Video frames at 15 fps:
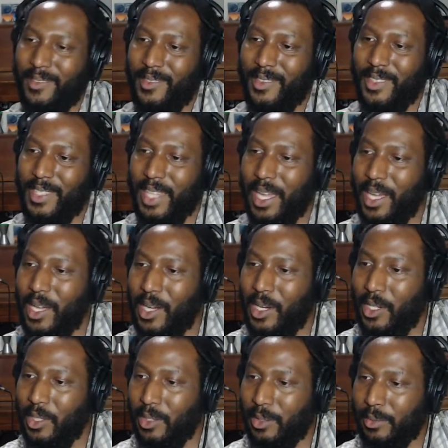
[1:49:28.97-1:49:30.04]

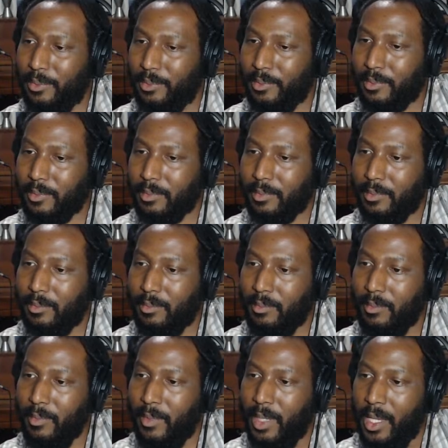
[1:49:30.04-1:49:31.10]
So
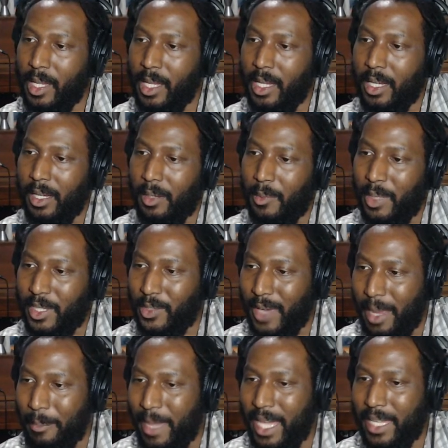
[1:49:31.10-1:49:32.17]
what do
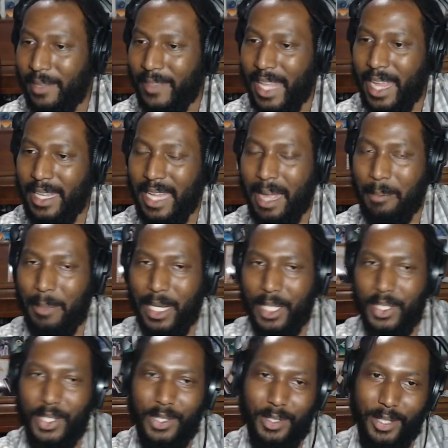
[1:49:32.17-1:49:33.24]
I make of that? Not
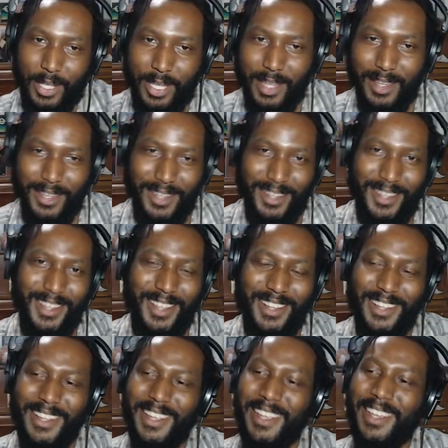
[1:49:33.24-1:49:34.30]
much.
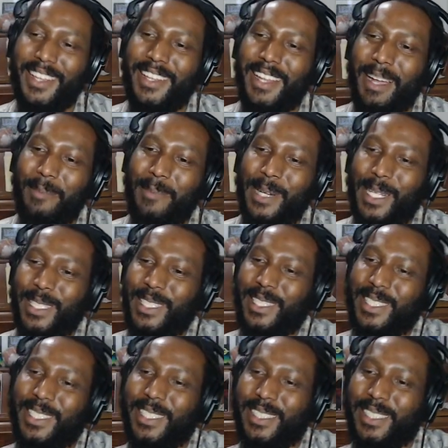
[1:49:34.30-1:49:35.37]
Not much.
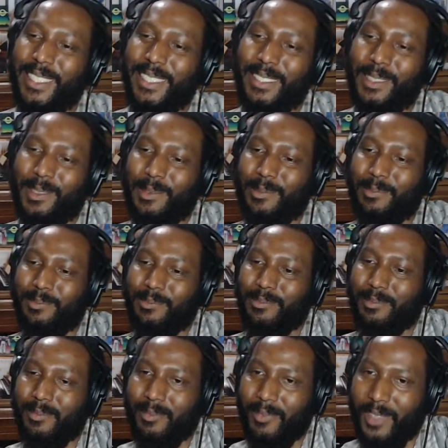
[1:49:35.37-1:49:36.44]

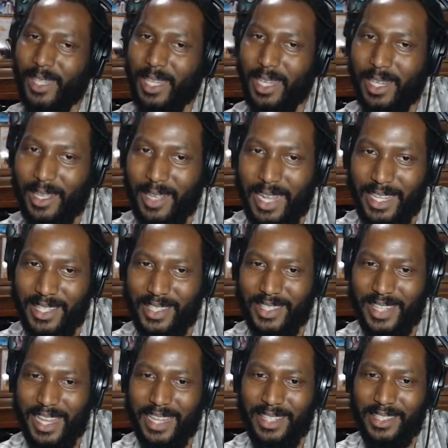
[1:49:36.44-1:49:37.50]
You know, I just
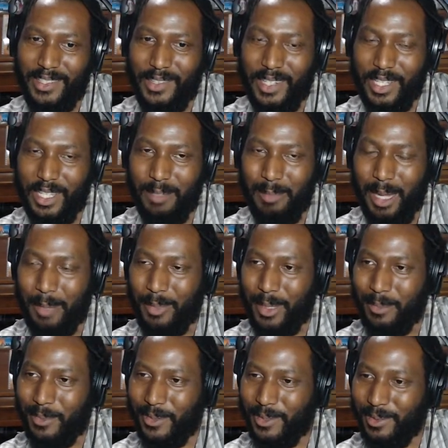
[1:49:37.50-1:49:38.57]
like doing good by people.